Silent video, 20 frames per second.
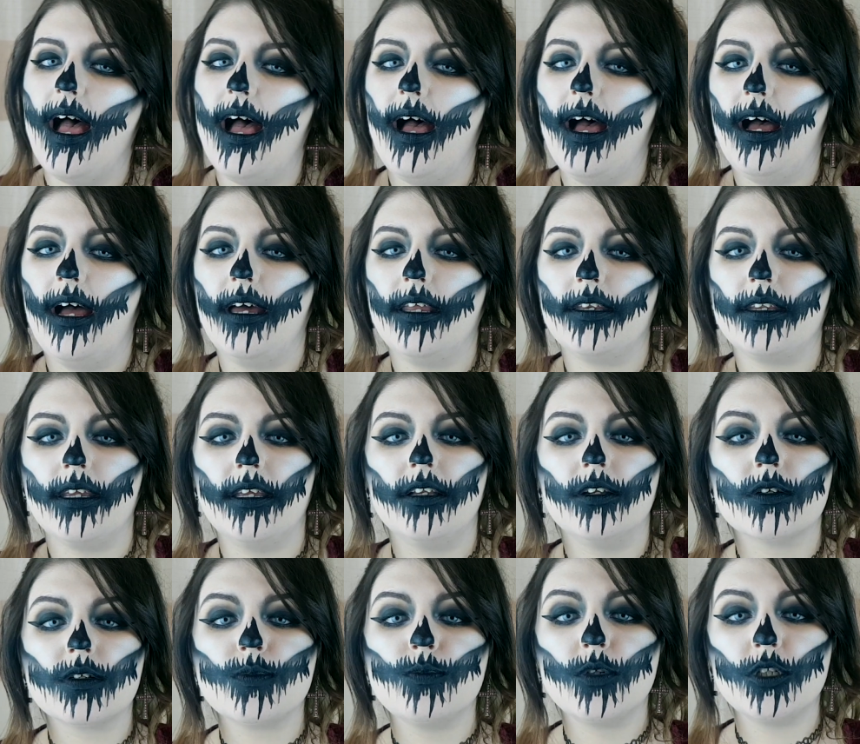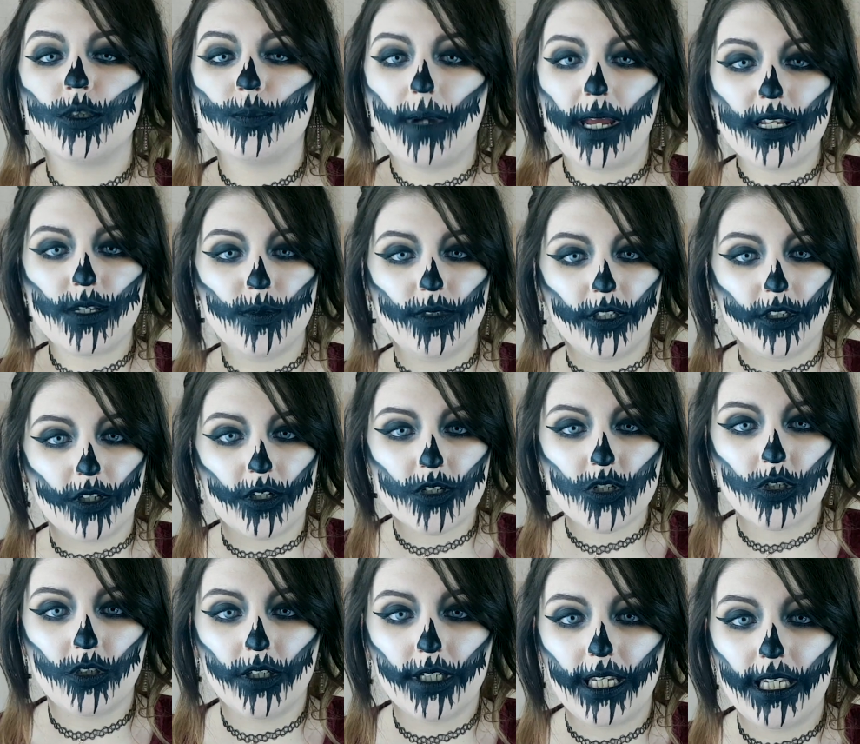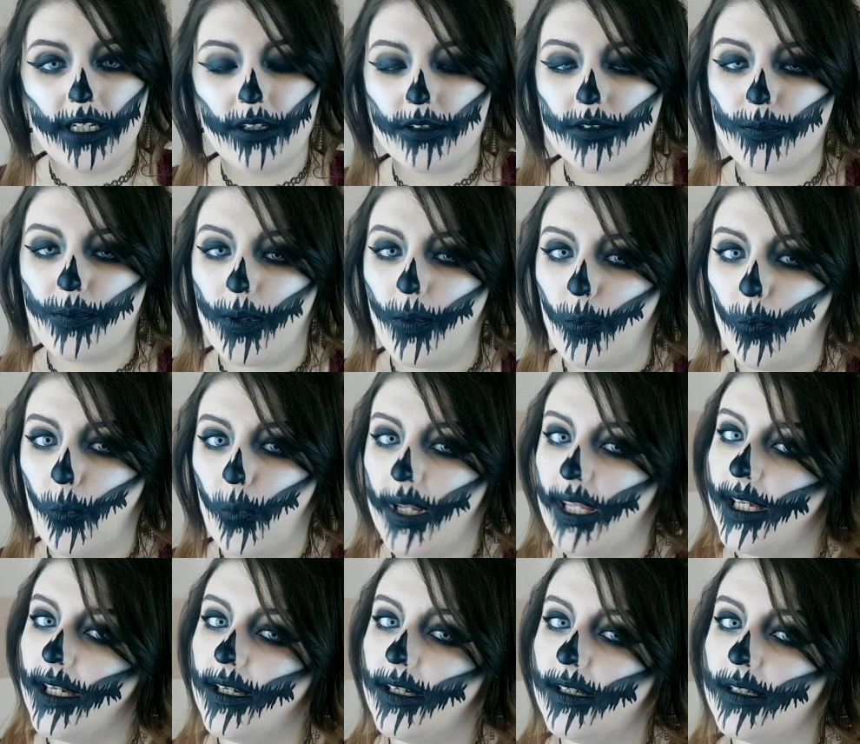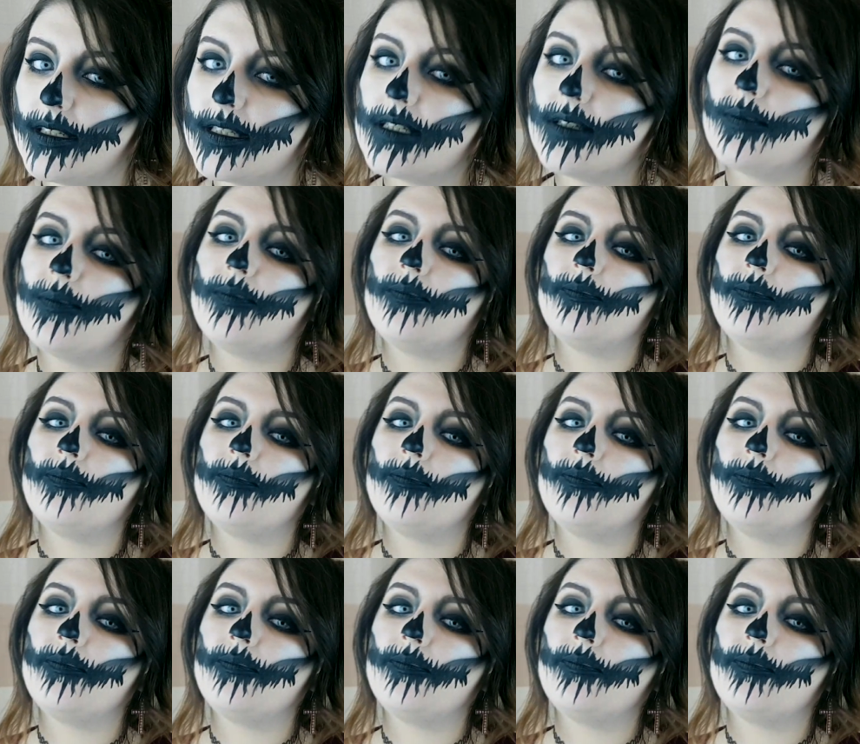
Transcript: and it looks much better when you're not talking. It looks a bit weird.